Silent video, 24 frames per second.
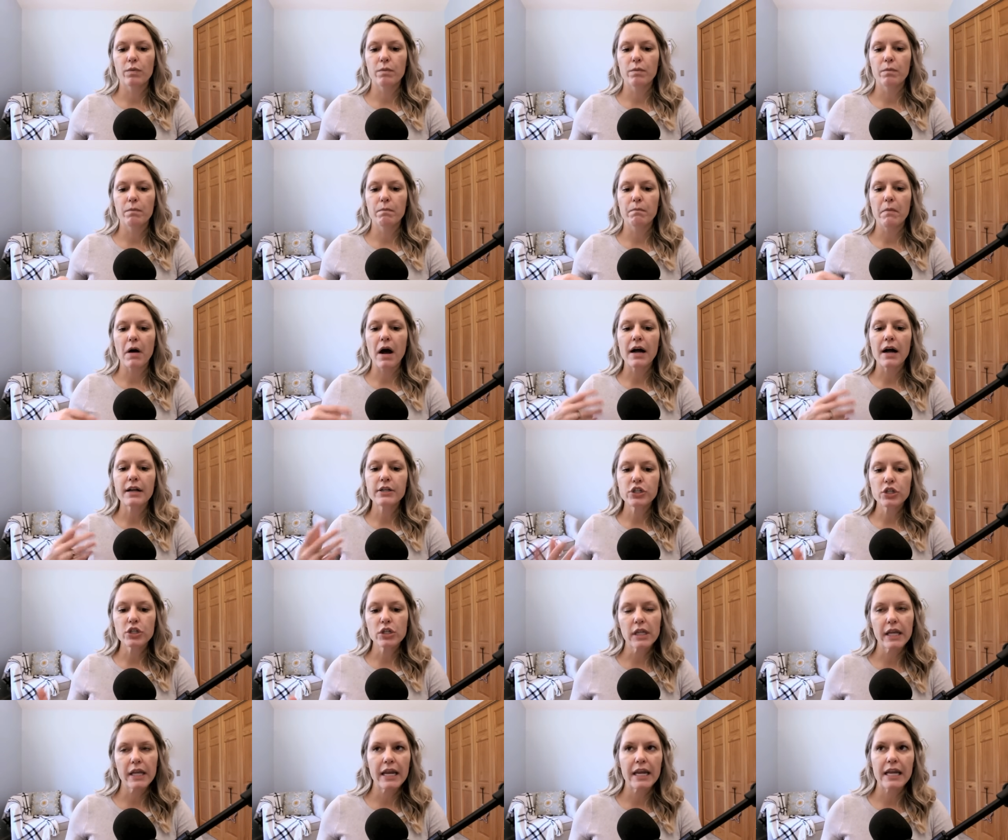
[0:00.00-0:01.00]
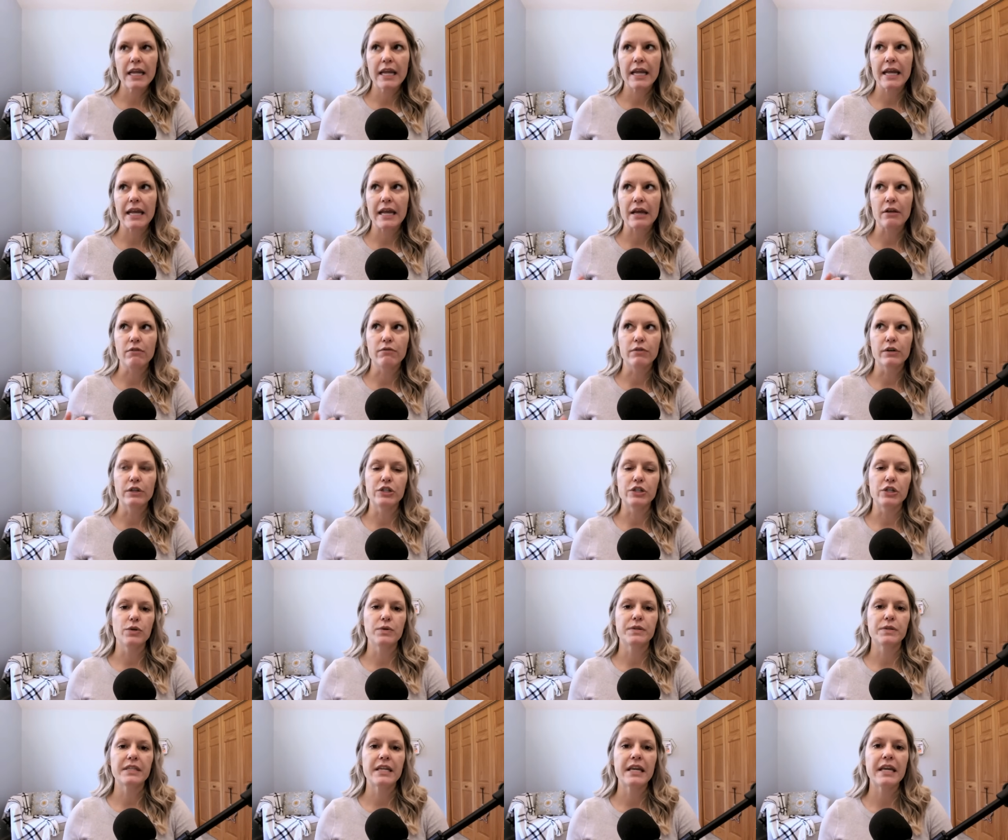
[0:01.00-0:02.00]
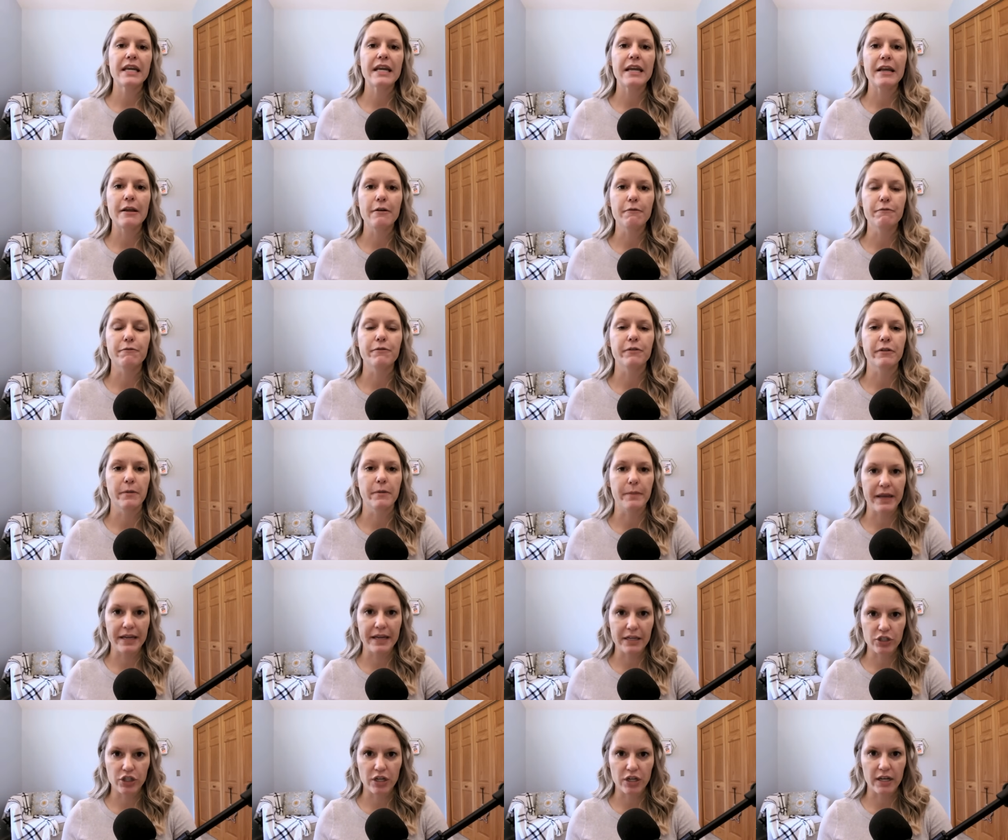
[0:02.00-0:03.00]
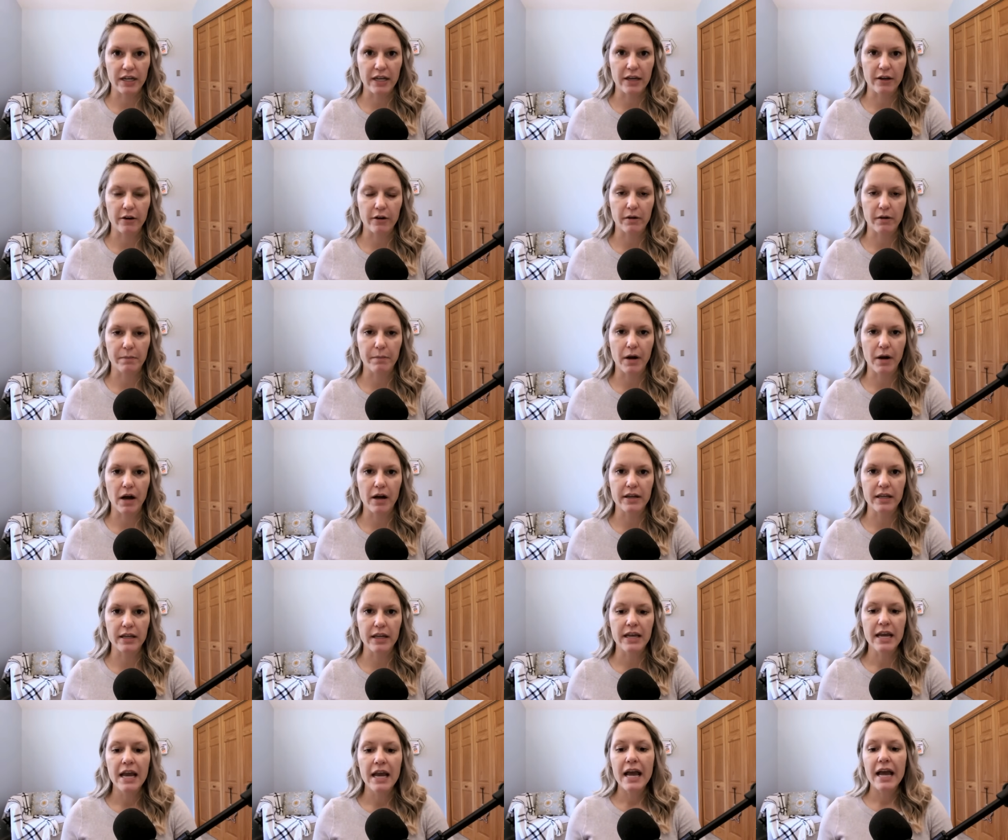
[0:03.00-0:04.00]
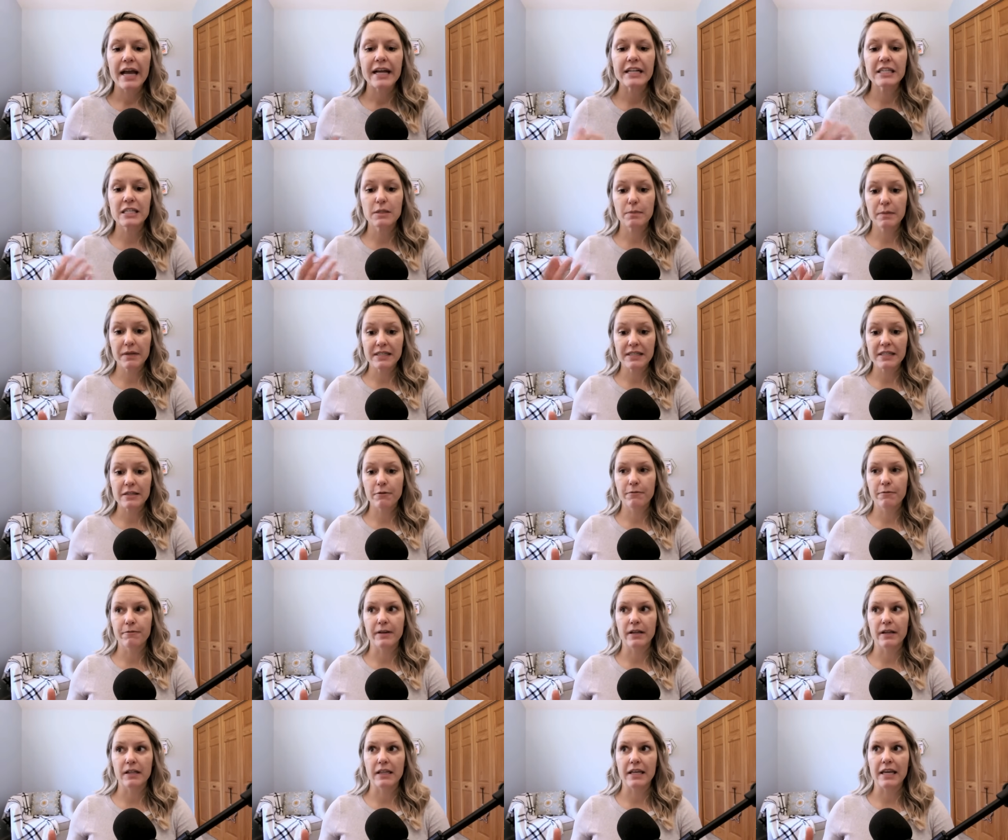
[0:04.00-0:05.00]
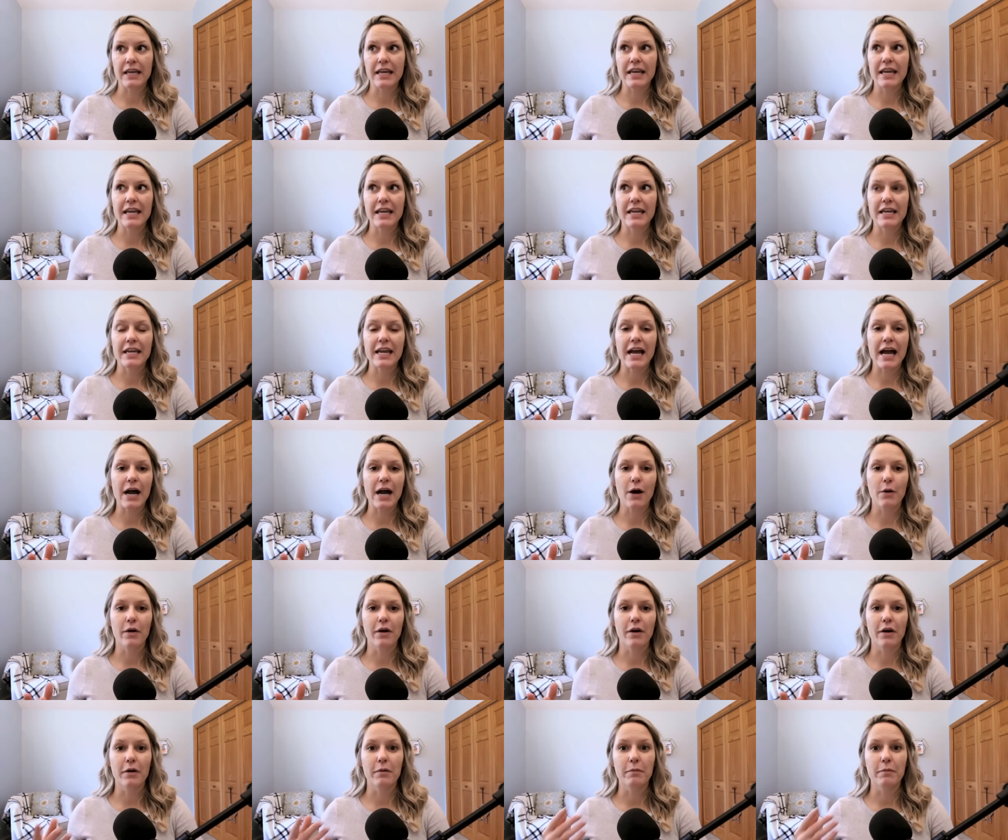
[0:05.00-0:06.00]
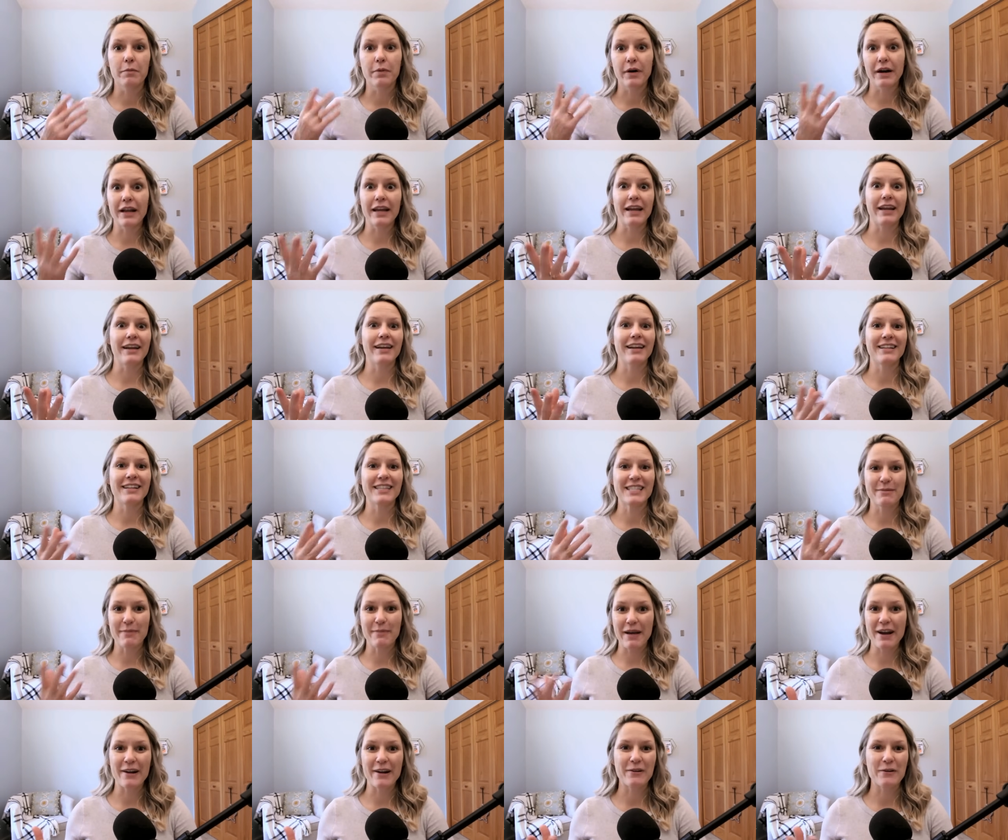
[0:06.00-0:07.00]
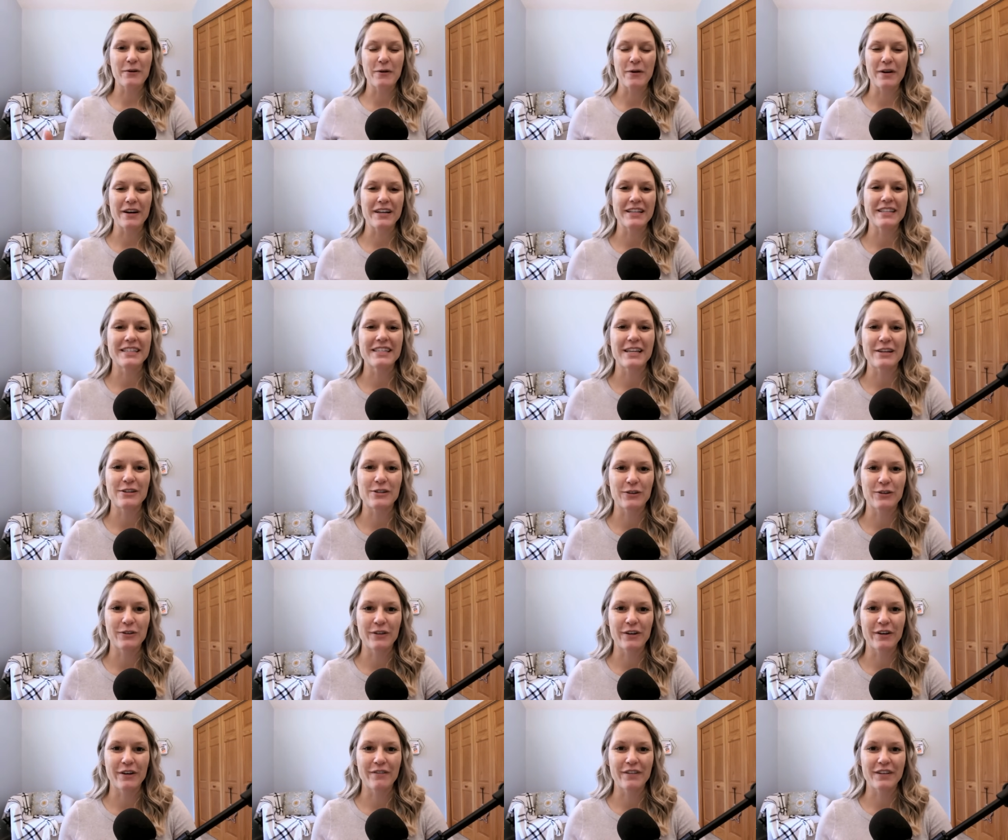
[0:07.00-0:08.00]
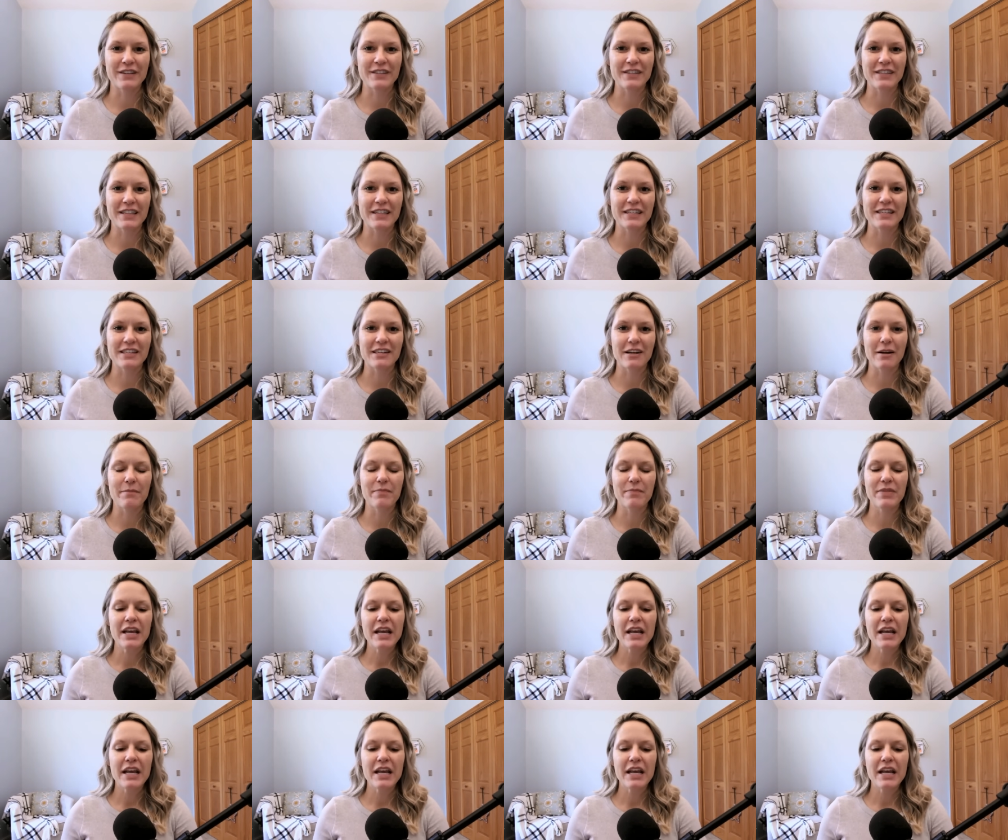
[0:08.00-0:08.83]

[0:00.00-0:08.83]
modulating and reducing inflammation in our body, and specifically in our brain and spinal cord and central nervous system.